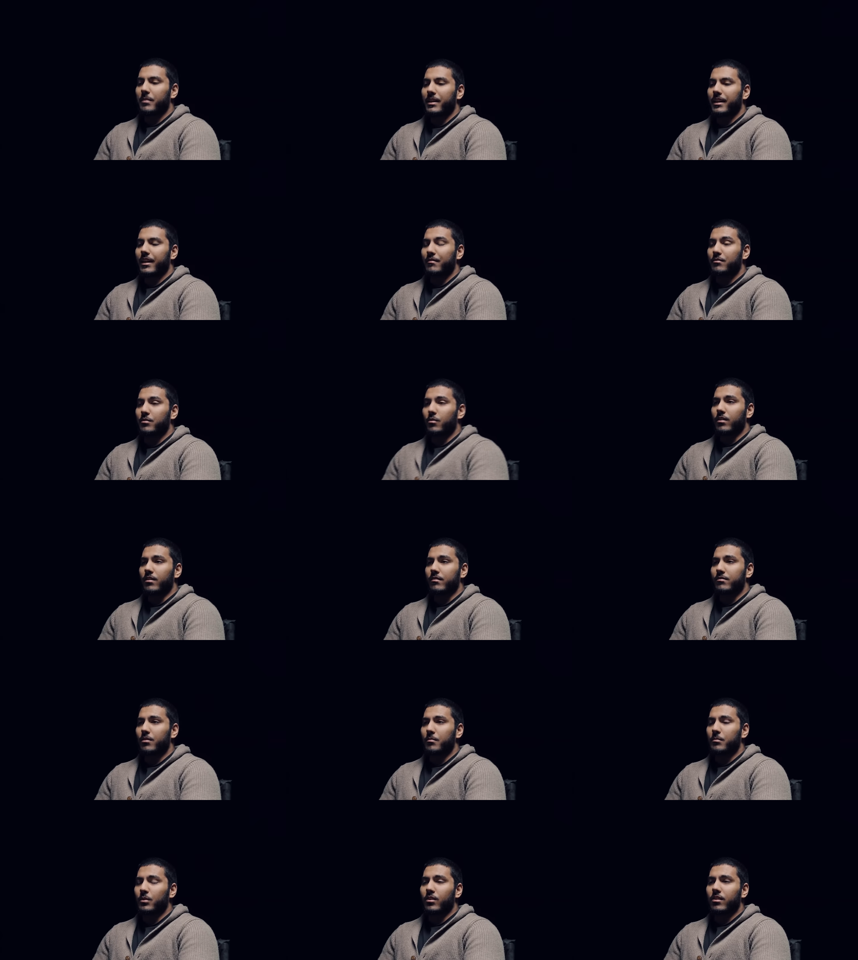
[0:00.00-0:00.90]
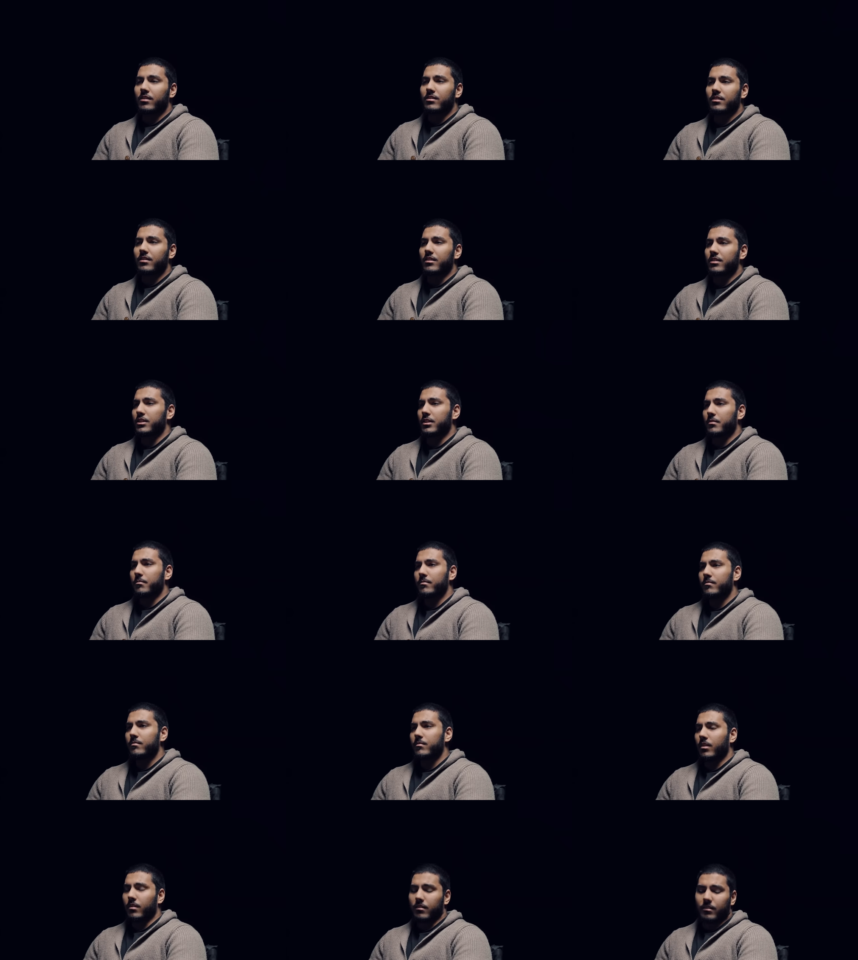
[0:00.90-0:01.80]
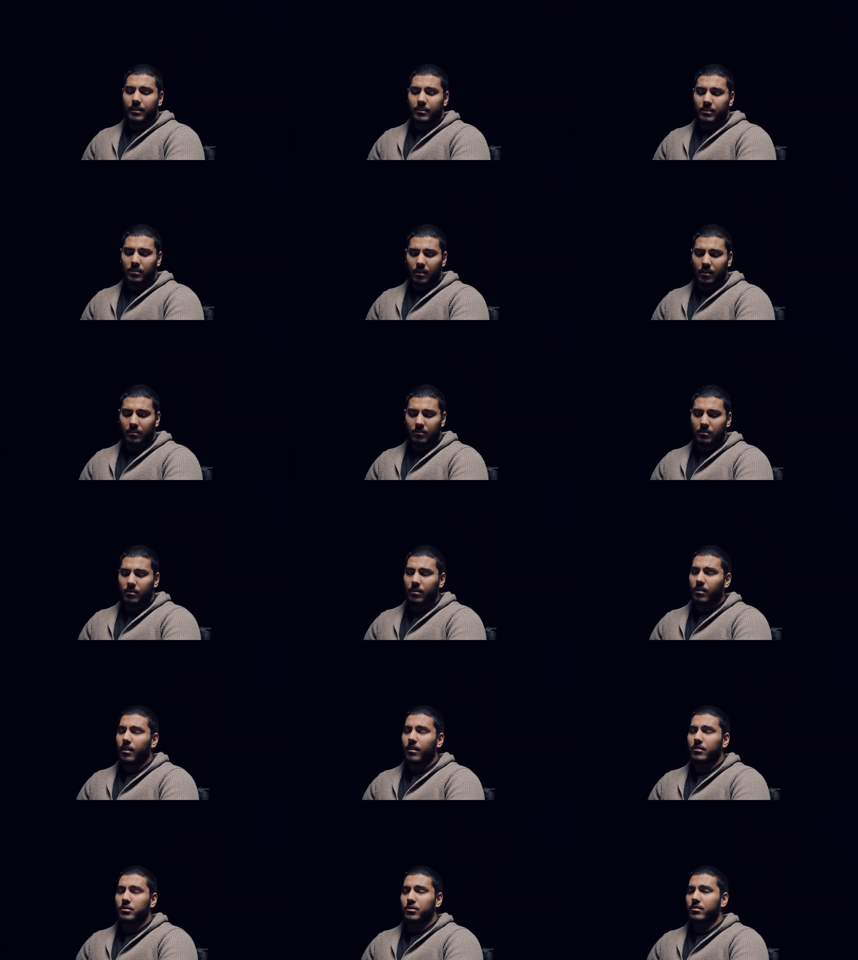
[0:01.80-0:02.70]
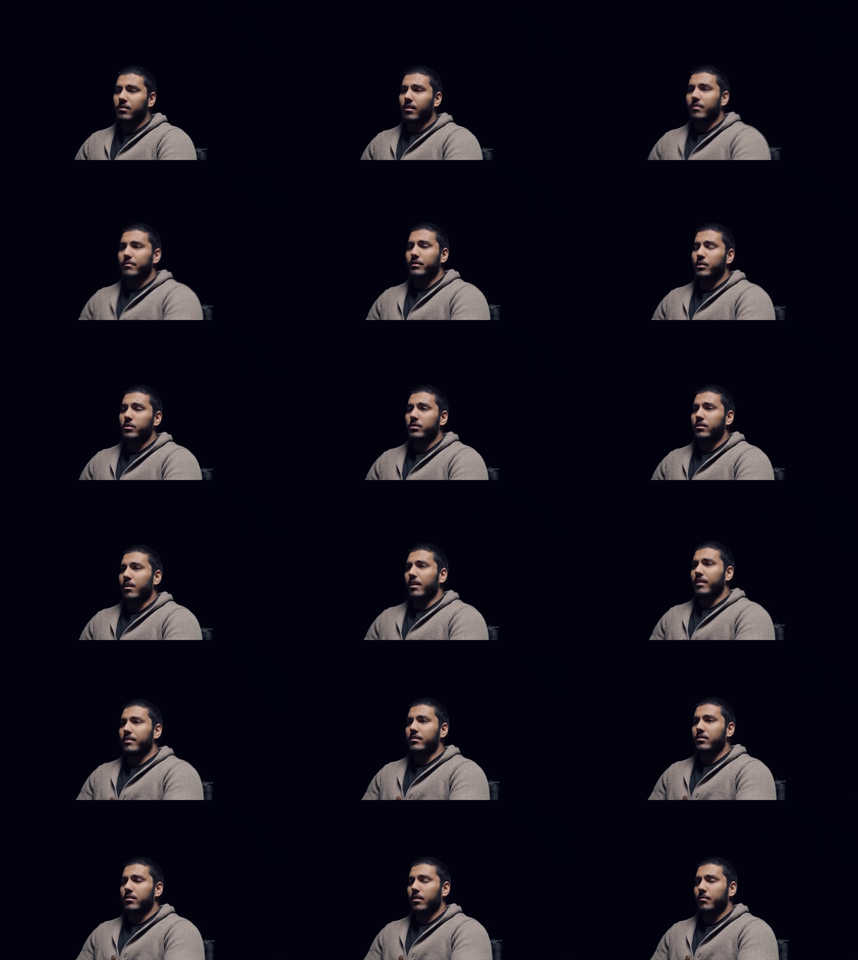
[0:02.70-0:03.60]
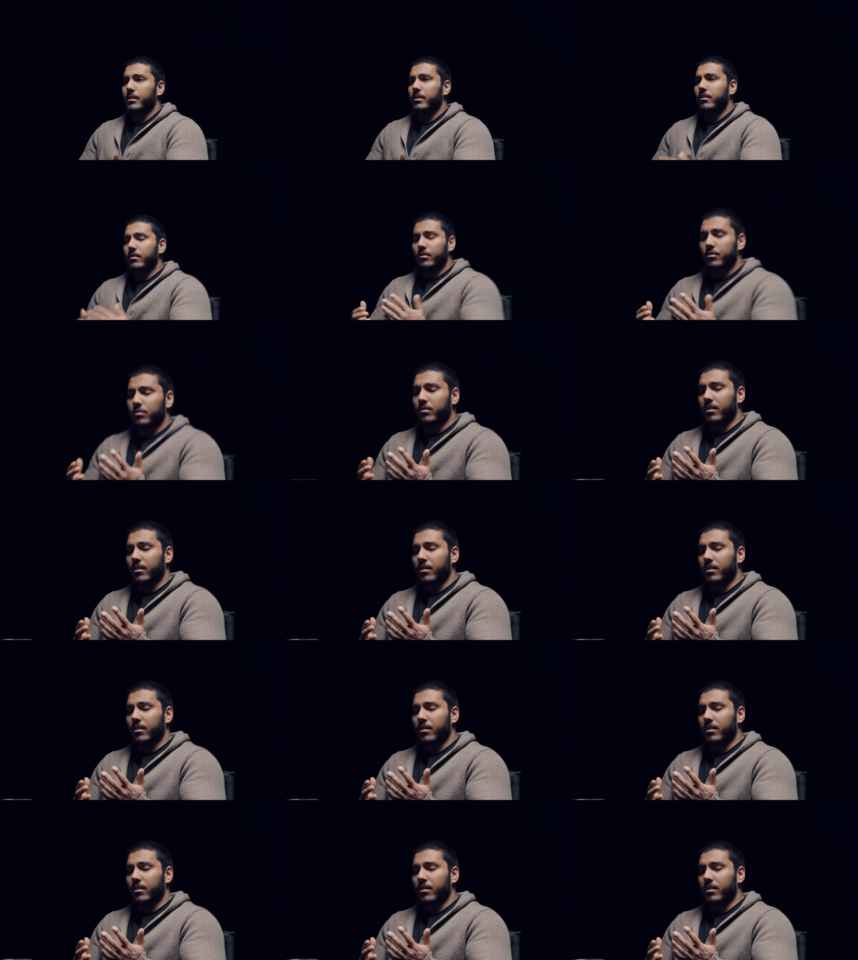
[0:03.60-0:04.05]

mean, everyone in football goes to the gym. They just have huge legs. I mean, you can